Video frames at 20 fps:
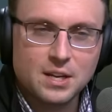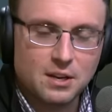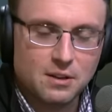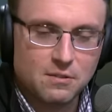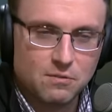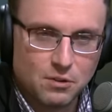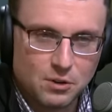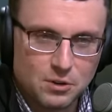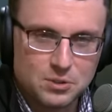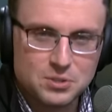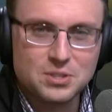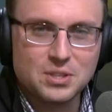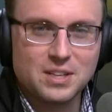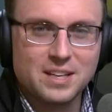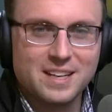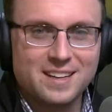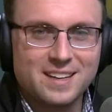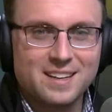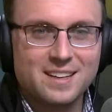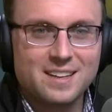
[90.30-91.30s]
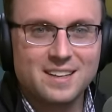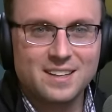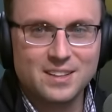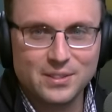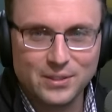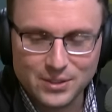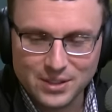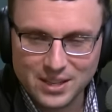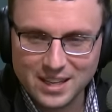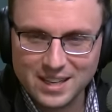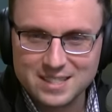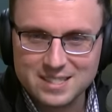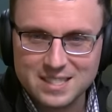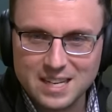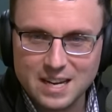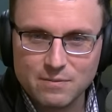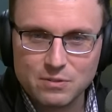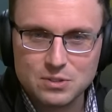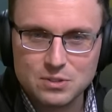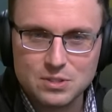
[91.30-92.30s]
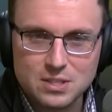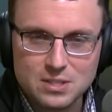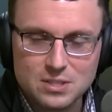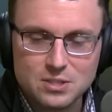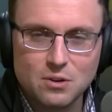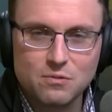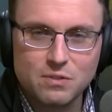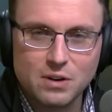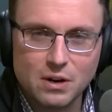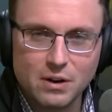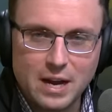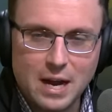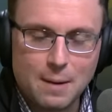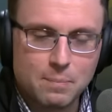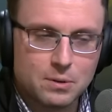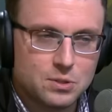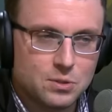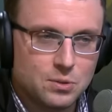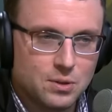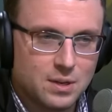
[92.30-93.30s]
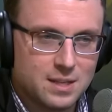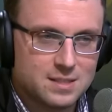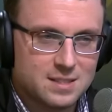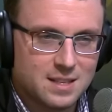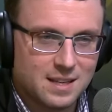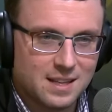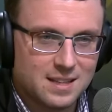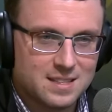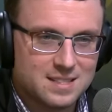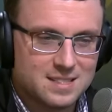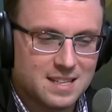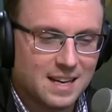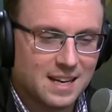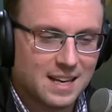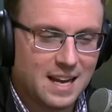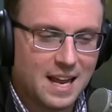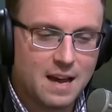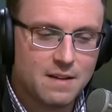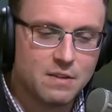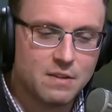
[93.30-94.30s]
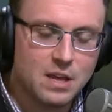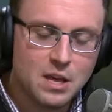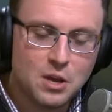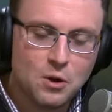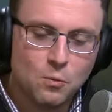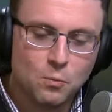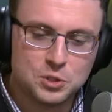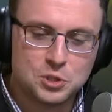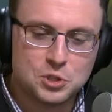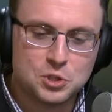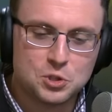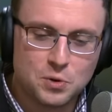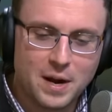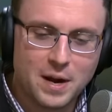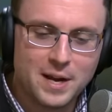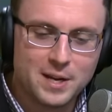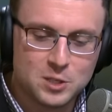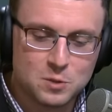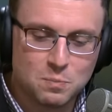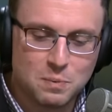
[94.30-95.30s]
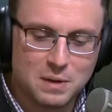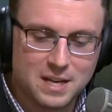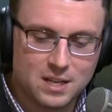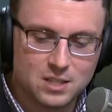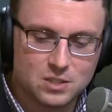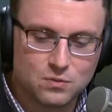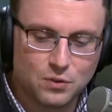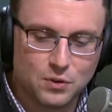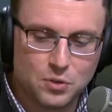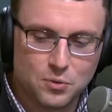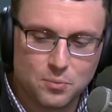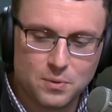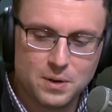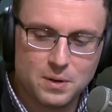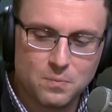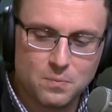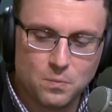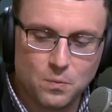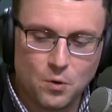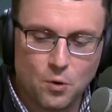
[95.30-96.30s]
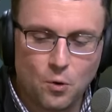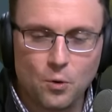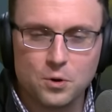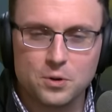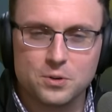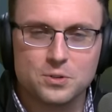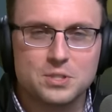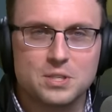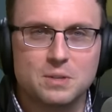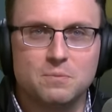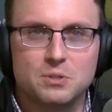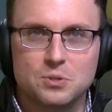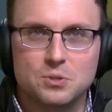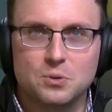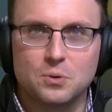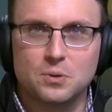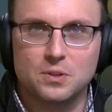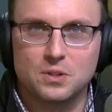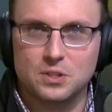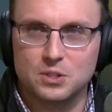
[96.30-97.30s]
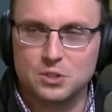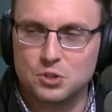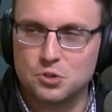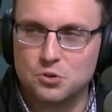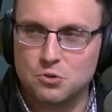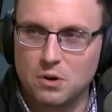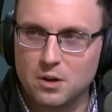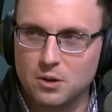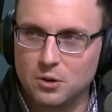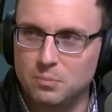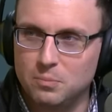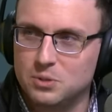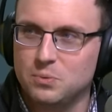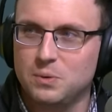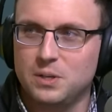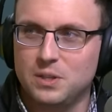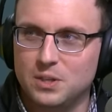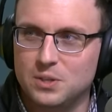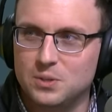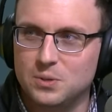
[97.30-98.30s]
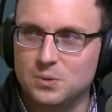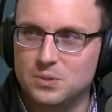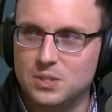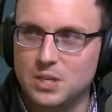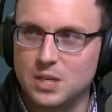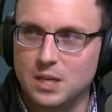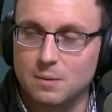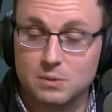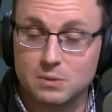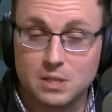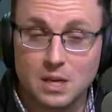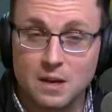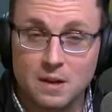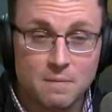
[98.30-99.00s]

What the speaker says: Conversely, looking at San Francisco, very opportunistic in the second half, was strange because for three quarters, it was sort of the struggle between the two teams.